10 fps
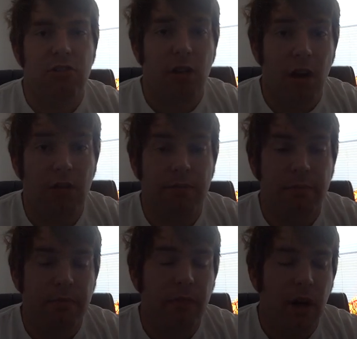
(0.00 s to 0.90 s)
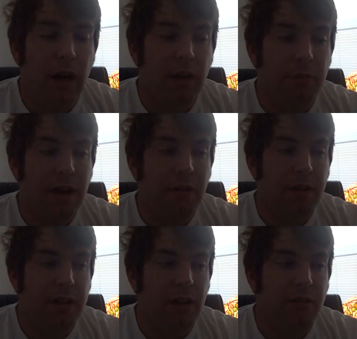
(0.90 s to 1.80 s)
y'all
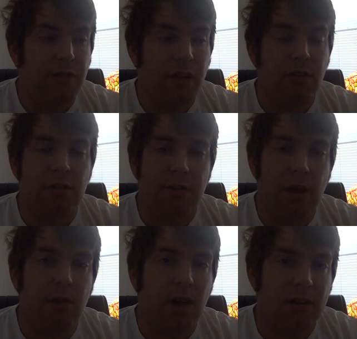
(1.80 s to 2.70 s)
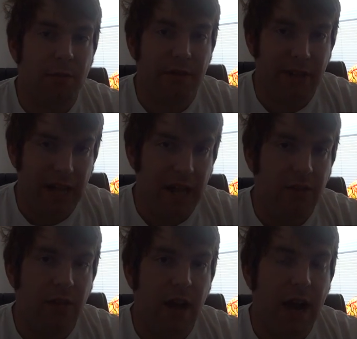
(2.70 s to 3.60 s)
probably know, for those of you who watch my
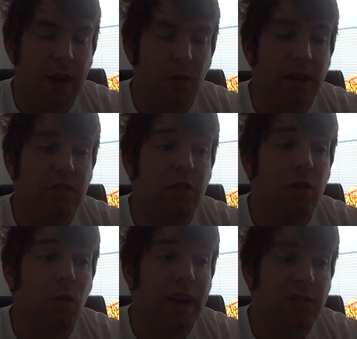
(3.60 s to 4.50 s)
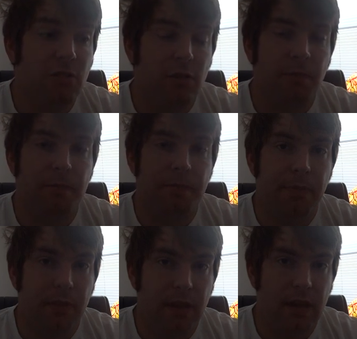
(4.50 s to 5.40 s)
videos, I went to Windsor
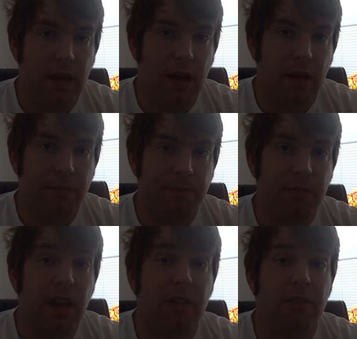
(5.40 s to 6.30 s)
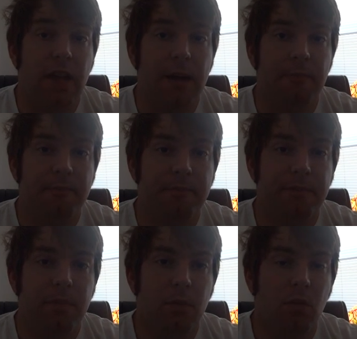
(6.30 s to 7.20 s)
the other day.
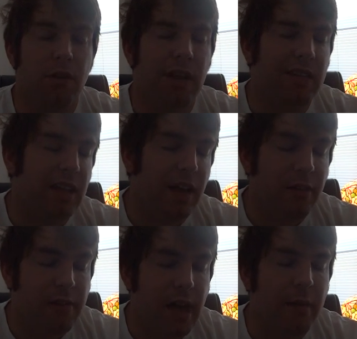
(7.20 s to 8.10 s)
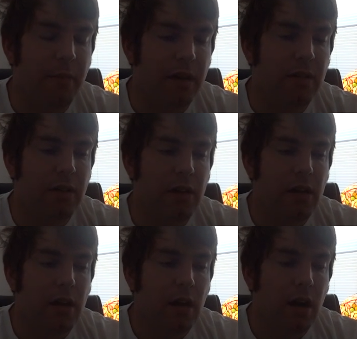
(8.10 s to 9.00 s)
Well, not the other day, but
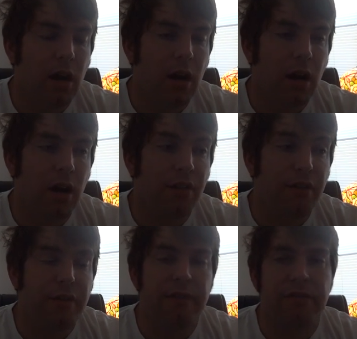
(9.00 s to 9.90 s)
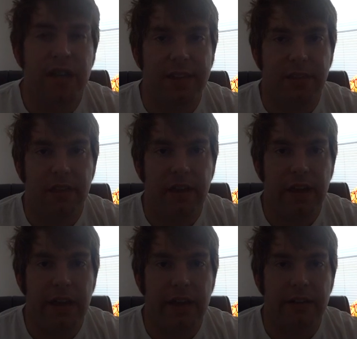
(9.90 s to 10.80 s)
on the 15th.
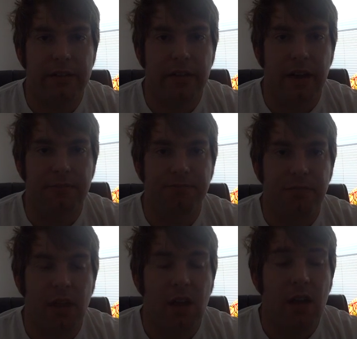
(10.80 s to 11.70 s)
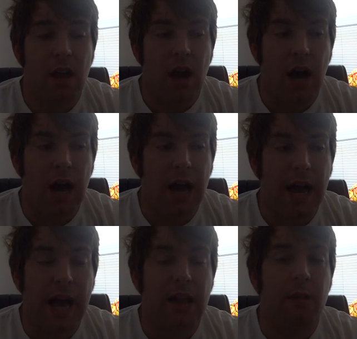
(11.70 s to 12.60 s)
And I
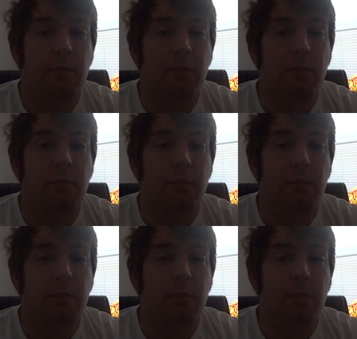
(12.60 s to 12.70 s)
had a